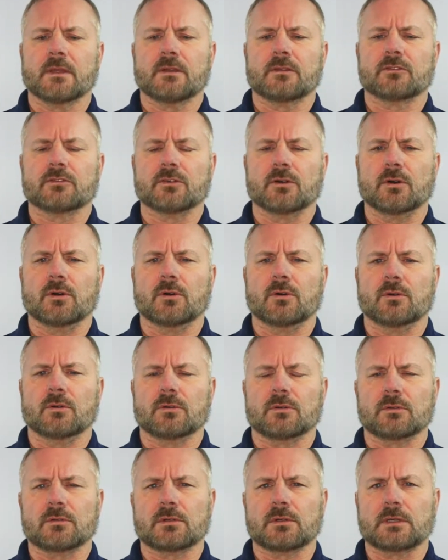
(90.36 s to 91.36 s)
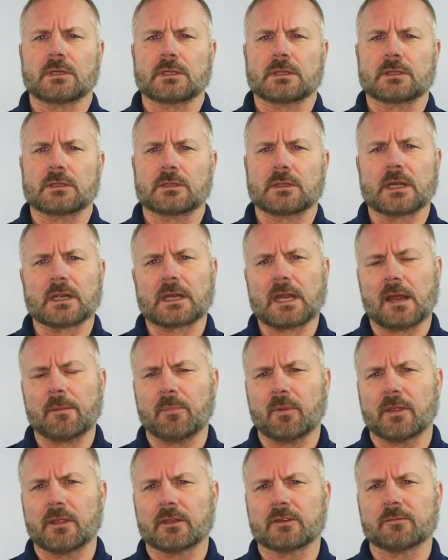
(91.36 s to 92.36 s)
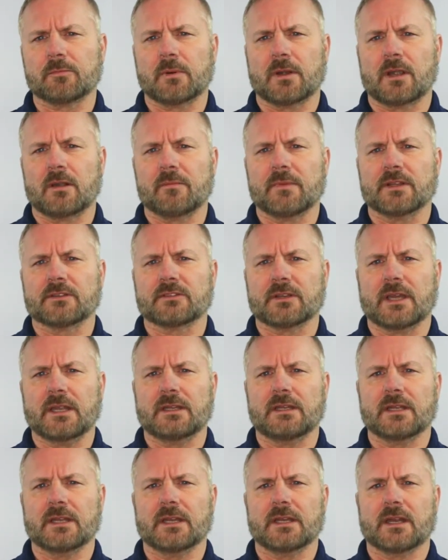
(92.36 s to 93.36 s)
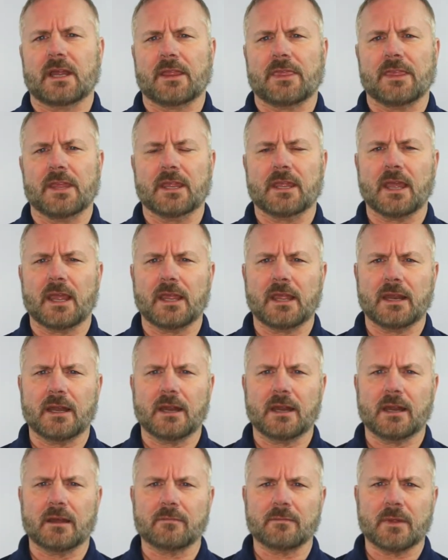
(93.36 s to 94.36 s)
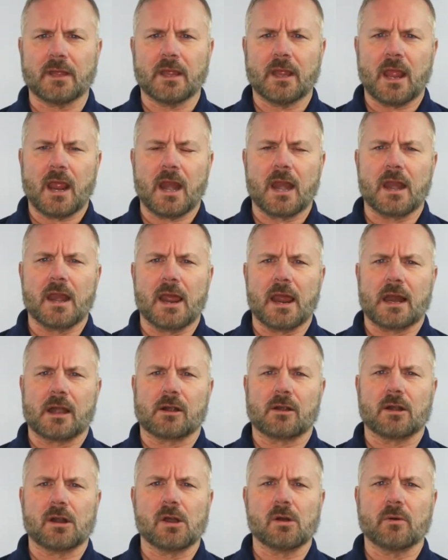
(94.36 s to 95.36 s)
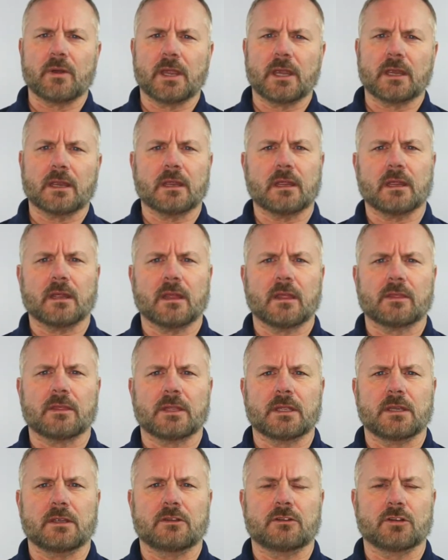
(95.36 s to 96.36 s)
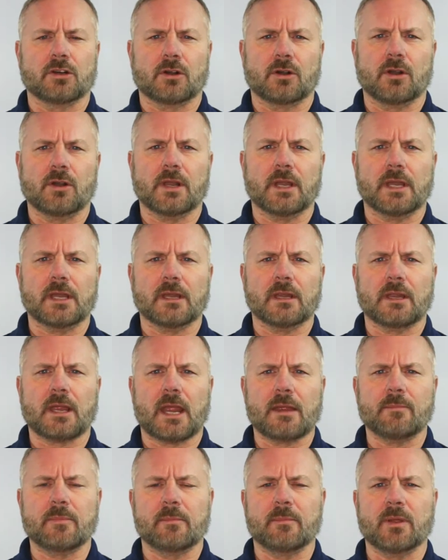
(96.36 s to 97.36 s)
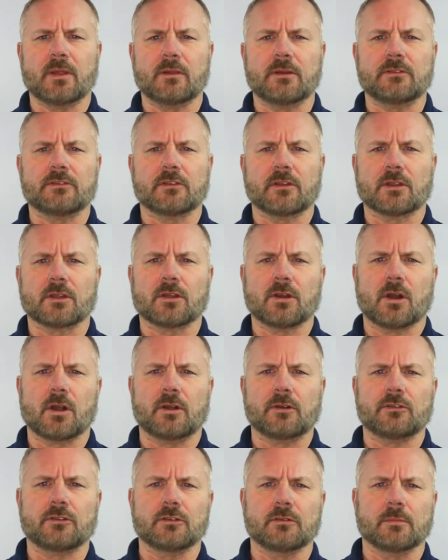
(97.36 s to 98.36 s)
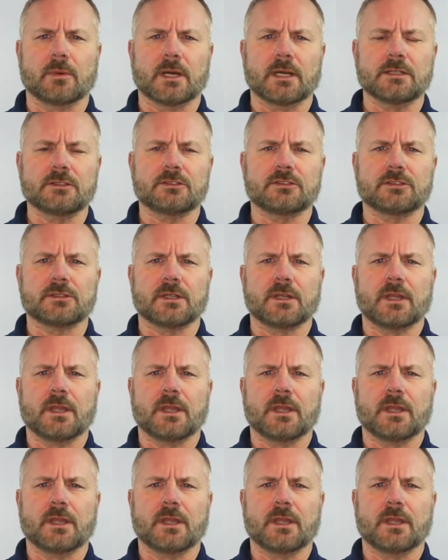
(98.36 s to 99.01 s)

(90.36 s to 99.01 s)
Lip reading: So a couple of the experiments I did, I think I ended up narrowing the turning capabilities of the car too much.